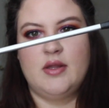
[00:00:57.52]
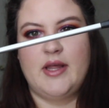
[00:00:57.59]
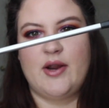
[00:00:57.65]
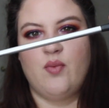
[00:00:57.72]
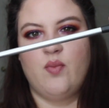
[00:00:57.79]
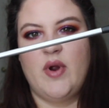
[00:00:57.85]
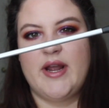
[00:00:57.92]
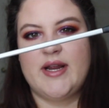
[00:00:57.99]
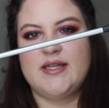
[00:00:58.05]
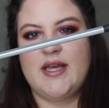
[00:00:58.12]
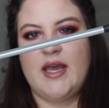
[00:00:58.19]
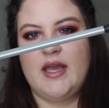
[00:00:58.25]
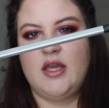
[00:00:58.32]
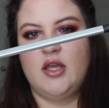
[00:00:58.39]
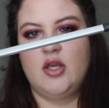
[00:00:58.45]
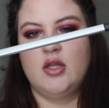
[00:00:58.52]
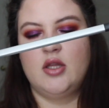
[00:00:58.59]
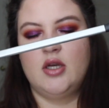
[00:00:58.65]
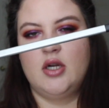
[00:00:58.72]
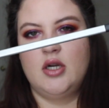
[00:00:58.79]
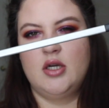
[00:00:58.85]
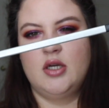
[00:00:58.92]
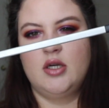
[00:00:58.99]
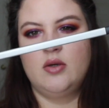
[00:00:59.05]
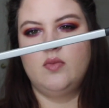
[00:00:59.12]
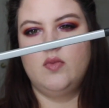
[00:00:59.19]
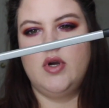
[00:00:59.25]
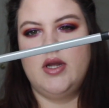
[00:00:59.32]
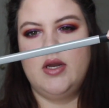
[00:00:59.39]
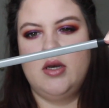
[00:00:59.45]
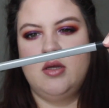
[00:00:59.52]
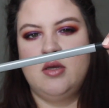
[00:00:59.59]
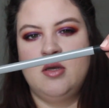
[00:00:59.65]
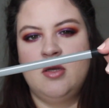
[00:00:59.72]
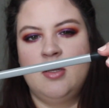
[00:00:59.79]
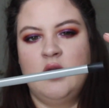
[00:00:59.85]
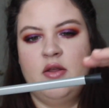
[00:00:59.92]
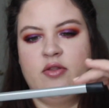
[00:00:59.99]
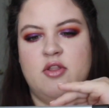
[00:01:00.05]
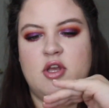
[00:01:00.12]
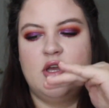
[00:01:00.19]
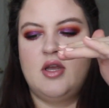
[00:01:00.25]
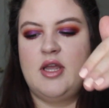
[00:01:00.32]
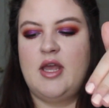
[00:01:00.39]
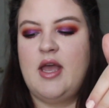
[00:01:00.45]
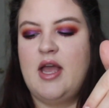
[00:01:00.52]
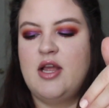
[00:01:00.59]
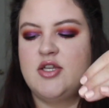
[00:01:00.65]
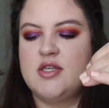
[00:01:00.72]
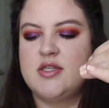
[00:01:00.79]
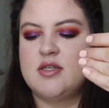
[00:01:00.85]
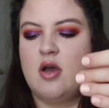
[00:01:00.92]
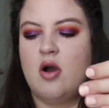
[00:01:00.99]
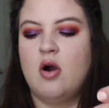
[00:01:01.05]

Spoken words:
like rectangular one. The edges